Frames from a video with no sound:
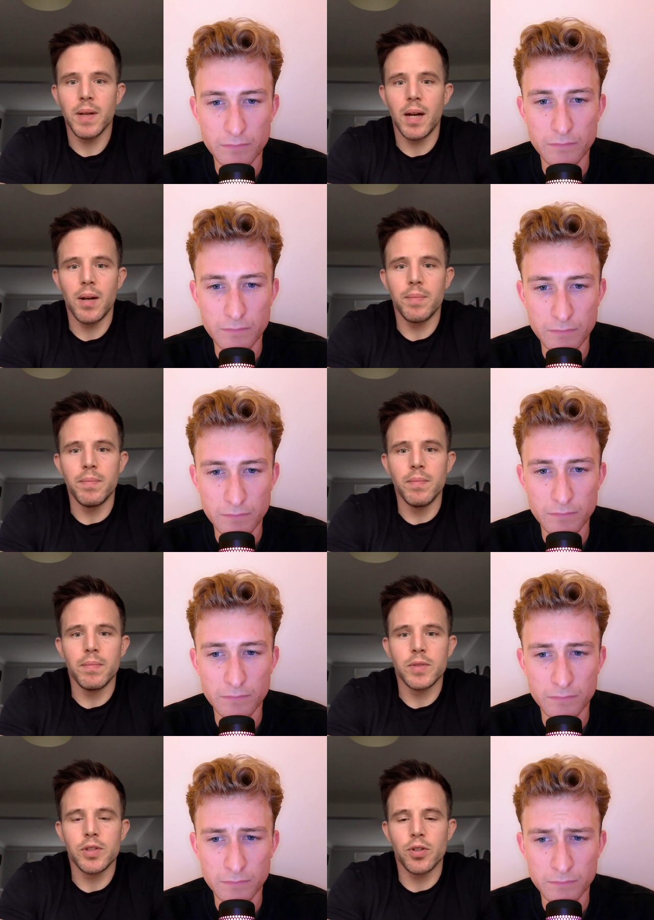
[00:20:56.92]
Speaker 1: uh,
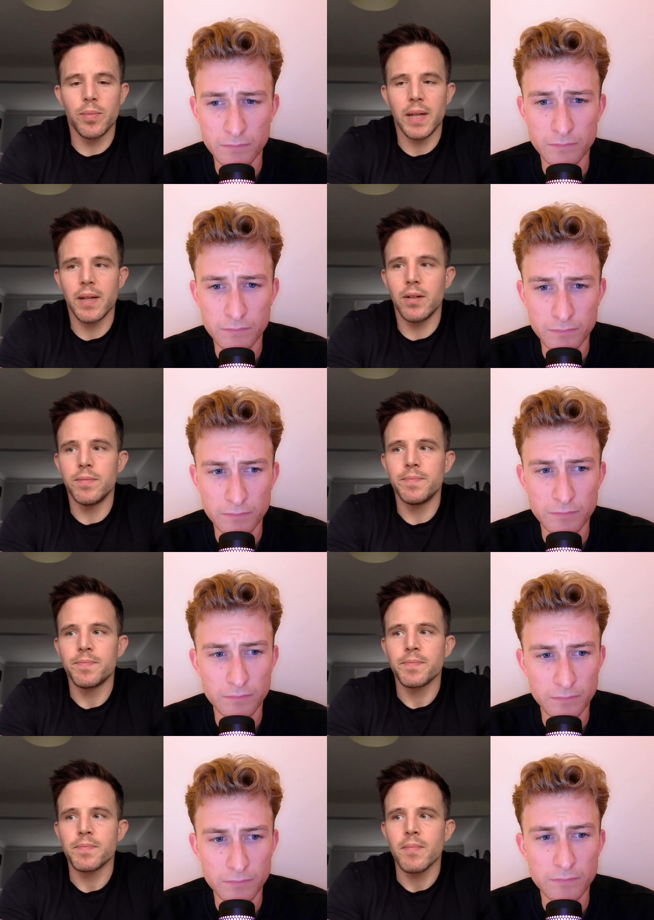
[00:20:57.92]
Stuart McGill,
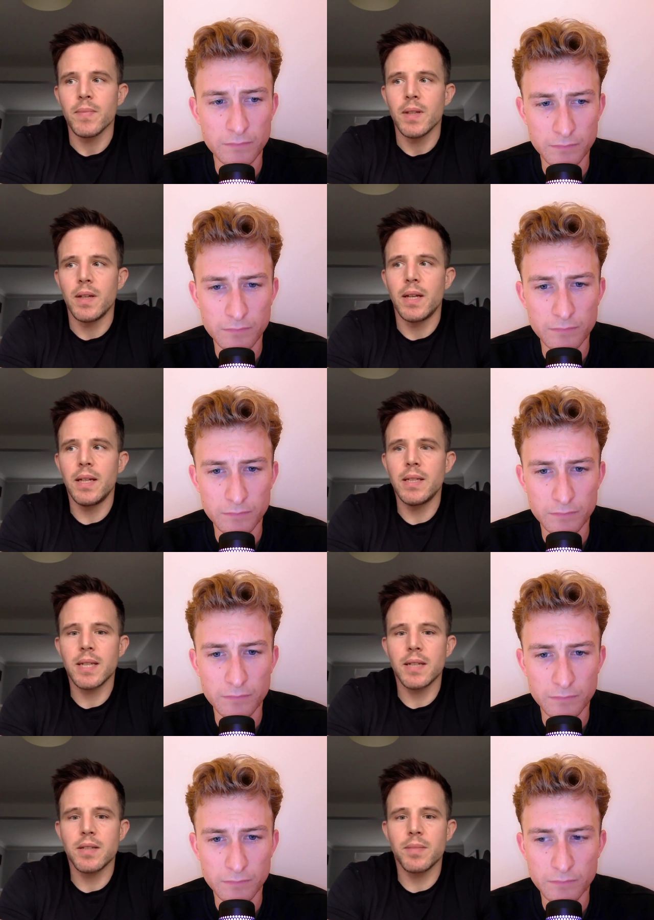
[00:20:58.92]
he
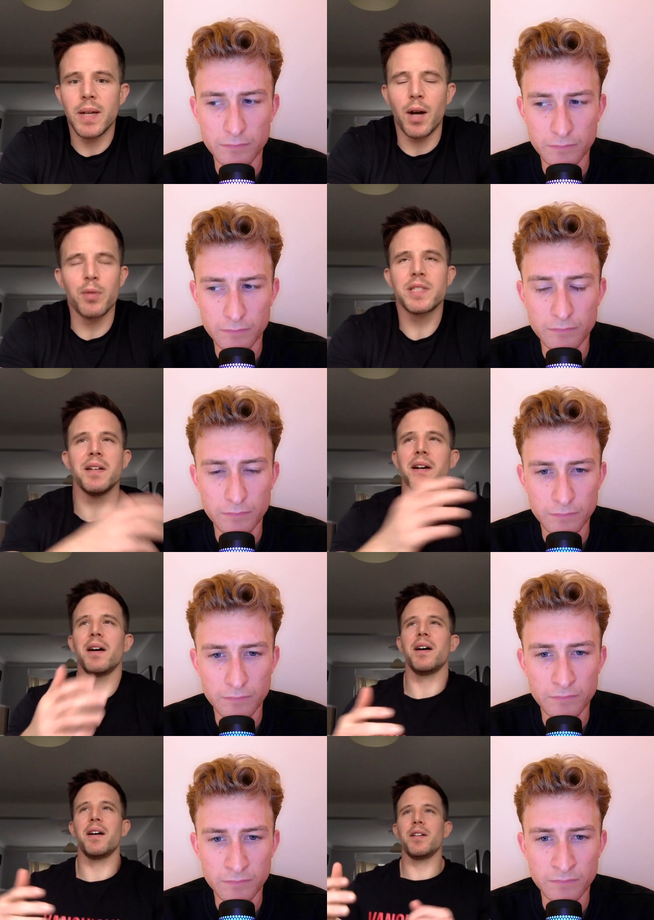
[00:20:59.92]
said to me, I was
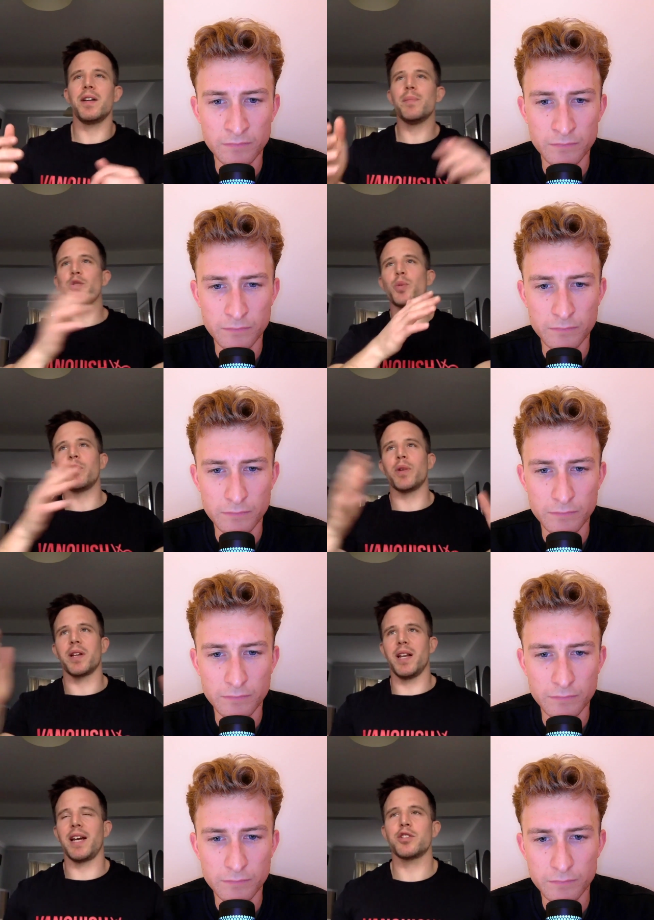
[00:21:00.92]
uh, in between one
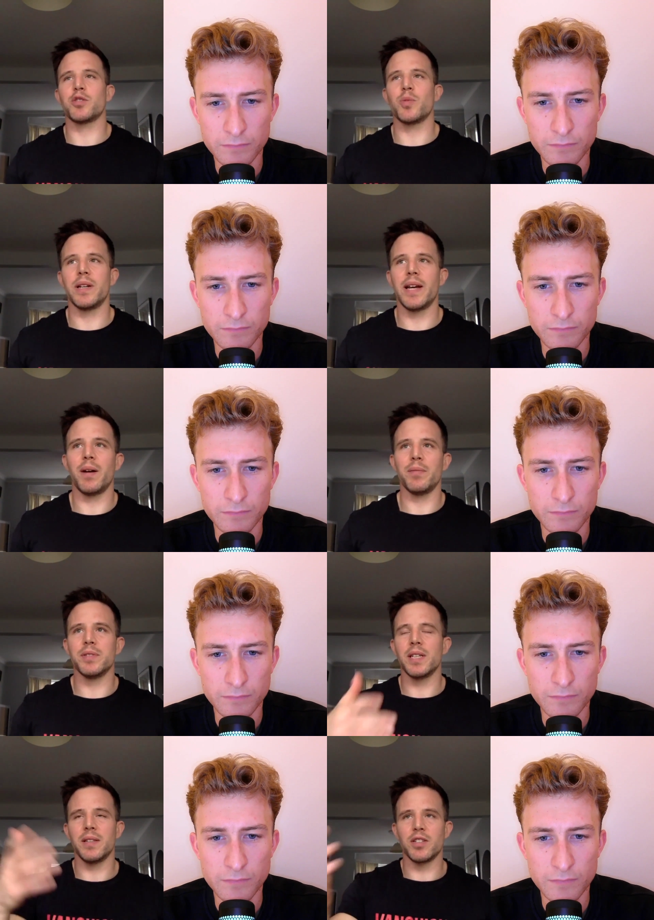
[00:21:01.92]
of the lectures one day. I
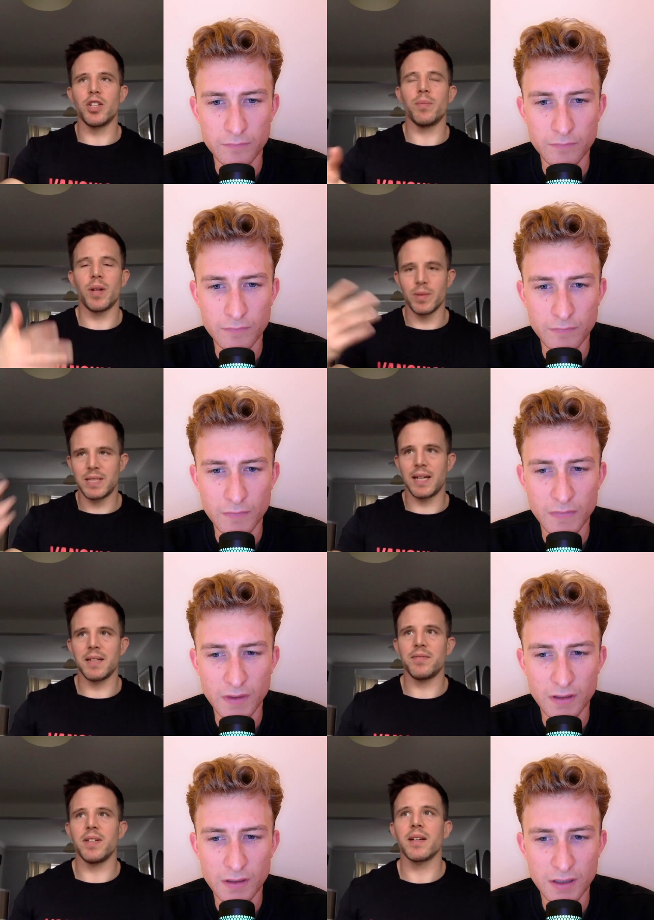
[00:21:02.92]
was in the gym and I was
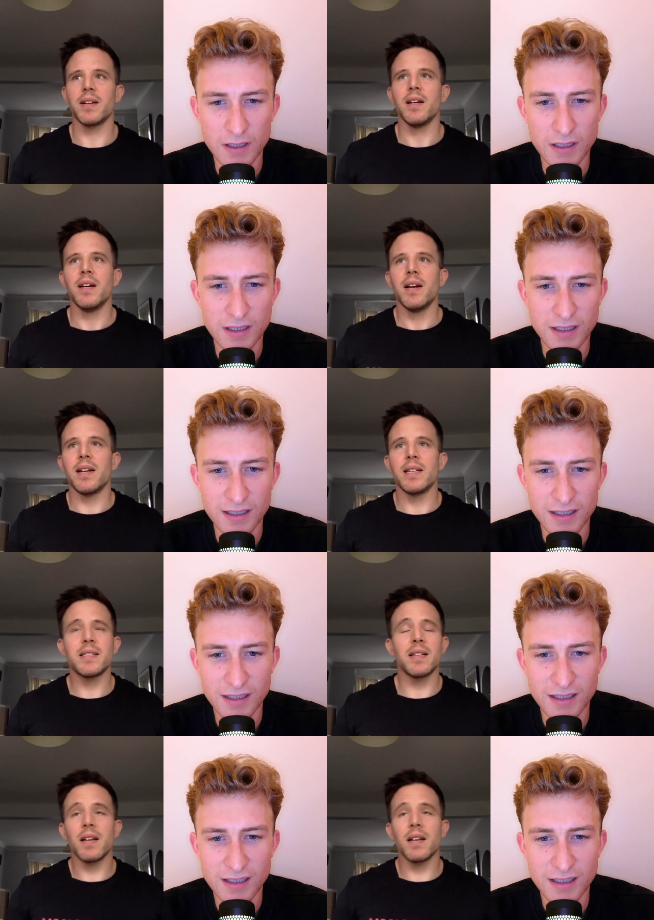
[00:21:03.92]
deadlifting, and he said,